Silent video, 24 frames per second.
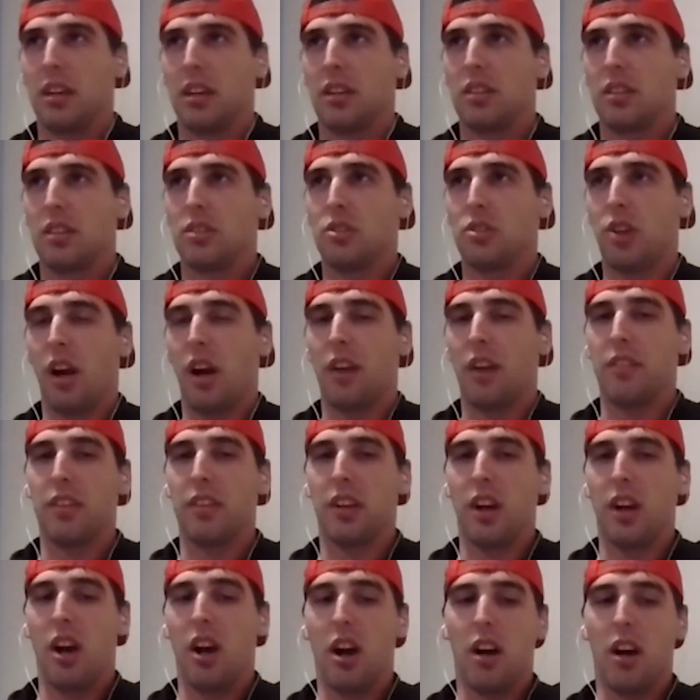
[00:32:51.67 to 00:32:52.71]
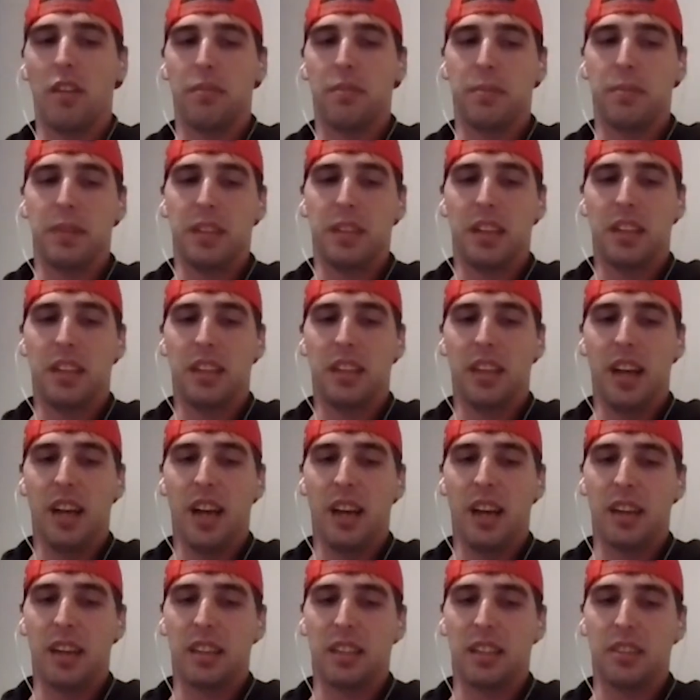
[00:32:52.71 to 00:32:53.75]
traveling off, but luckily I
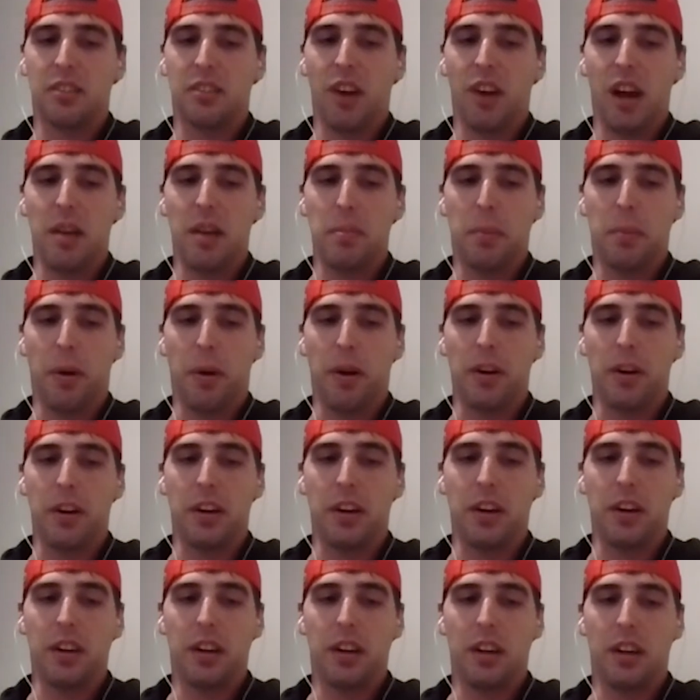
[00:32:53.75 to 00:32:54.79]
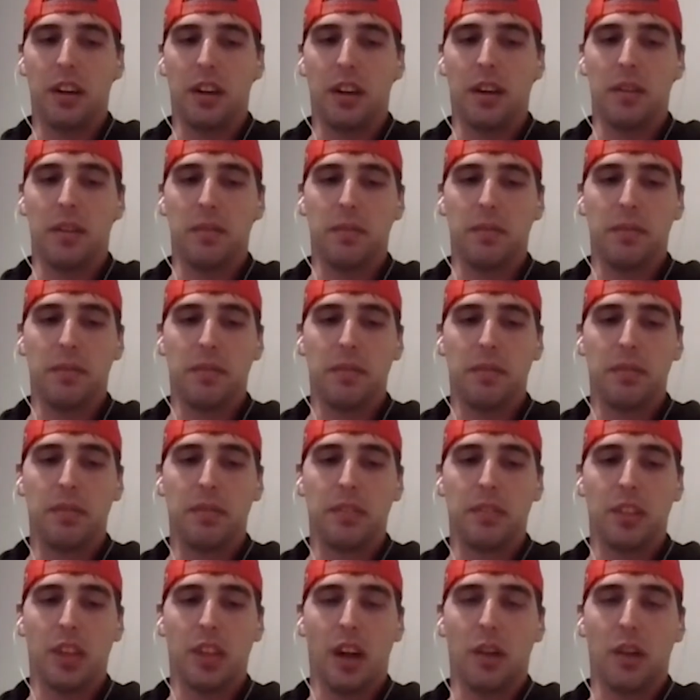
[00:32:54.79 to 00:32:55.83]
had a good riding partner. I
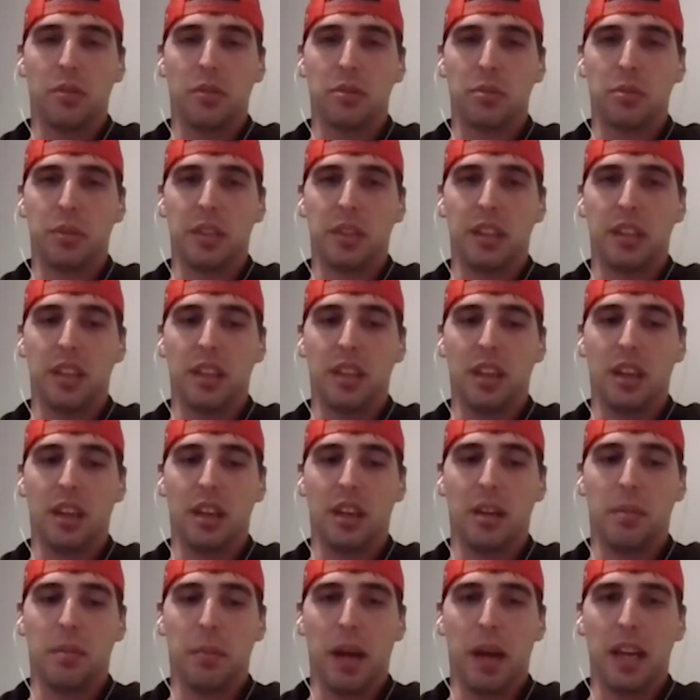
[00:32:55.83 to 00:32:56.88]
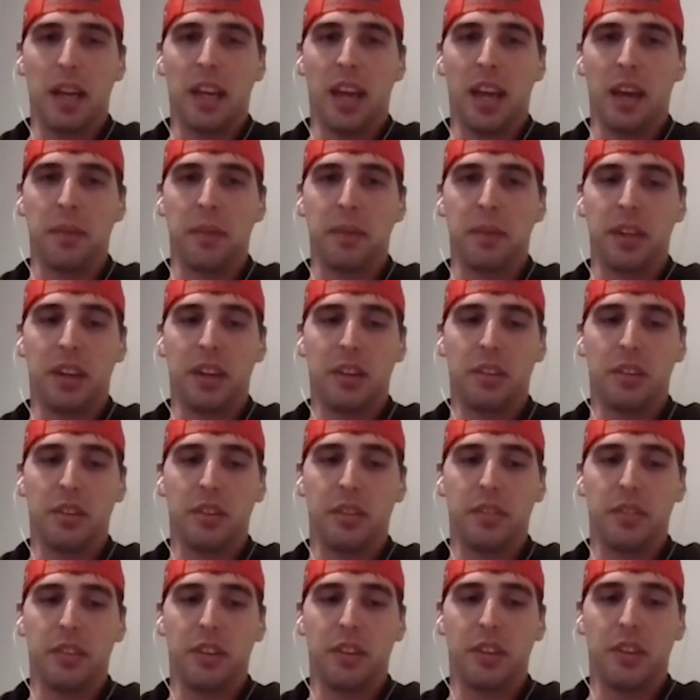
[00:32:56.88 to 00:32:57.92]
was with Mike Camden. I don't know
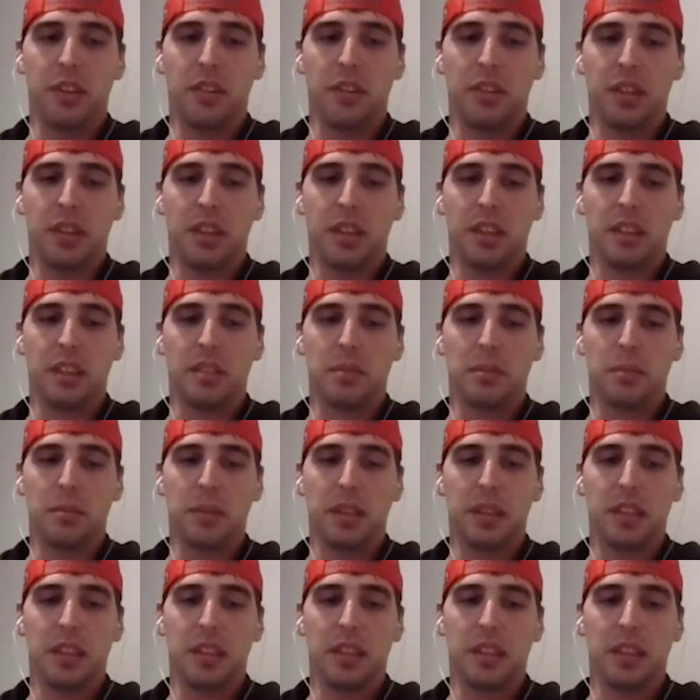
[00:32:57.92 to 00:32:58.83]
if you know who he is, but